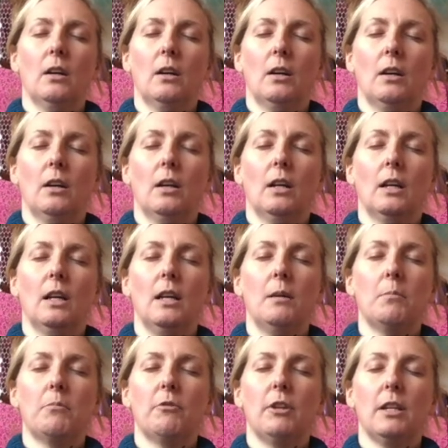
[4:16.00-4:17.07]
And keep
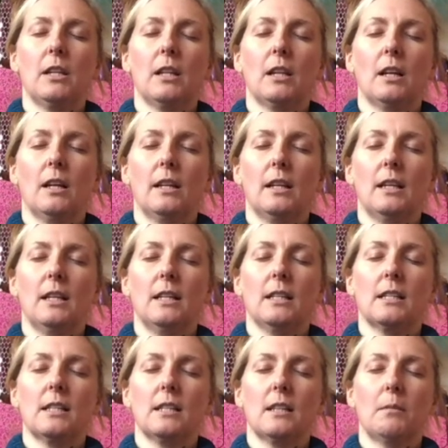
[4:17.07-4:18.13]
breathing like this as
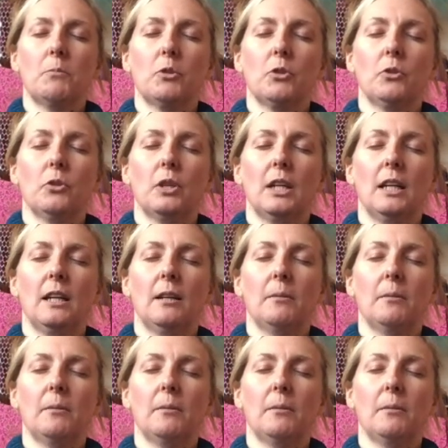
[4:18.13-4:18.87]
I'm talking.